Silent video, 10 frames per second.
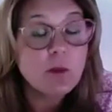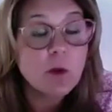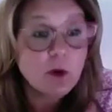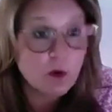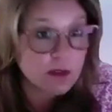
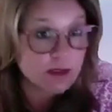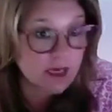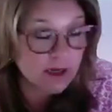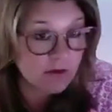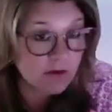more course
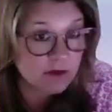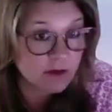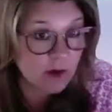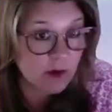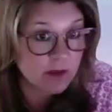out of your
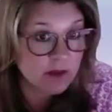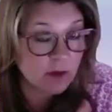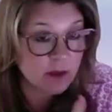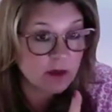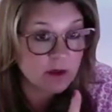department that
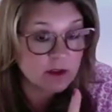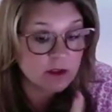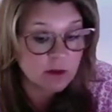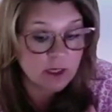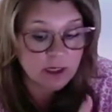we are
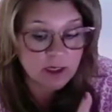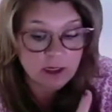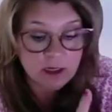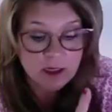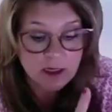doing
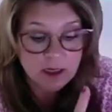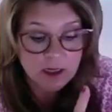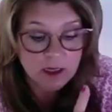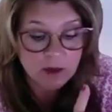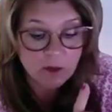
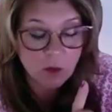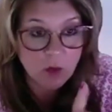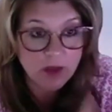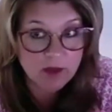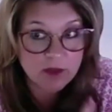
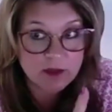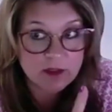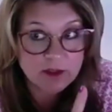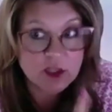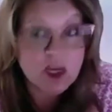with
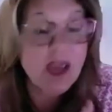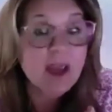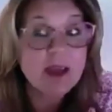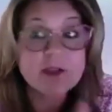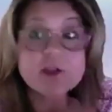
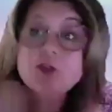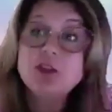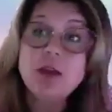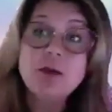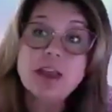Shay. And so
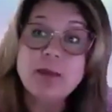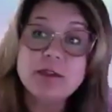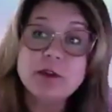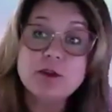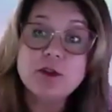Shay was
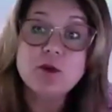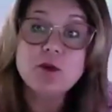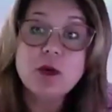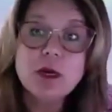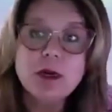episode
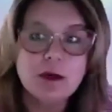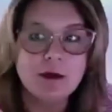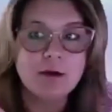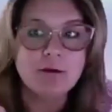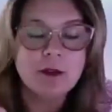2
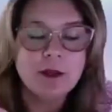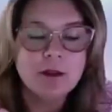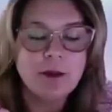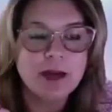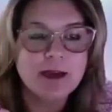of the
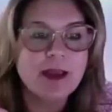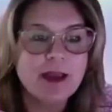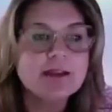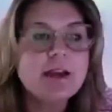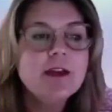
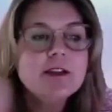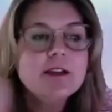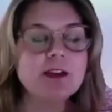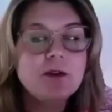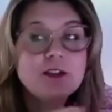podcast.
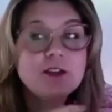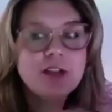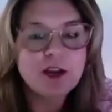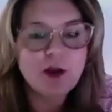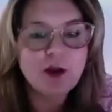So
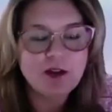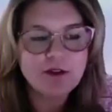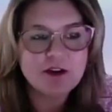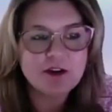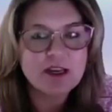Shay
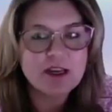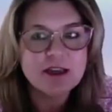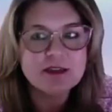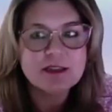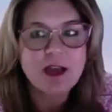Crawford
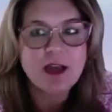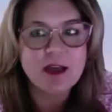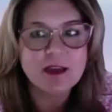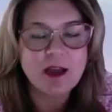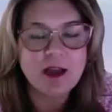is
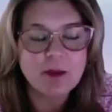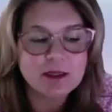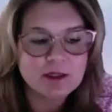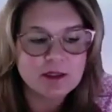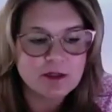coming
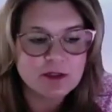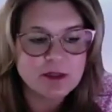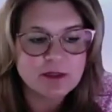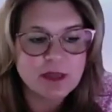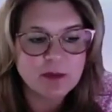to do
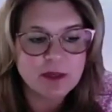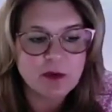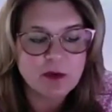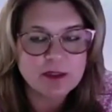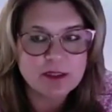some tumbling
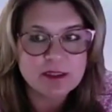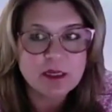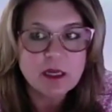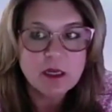courses.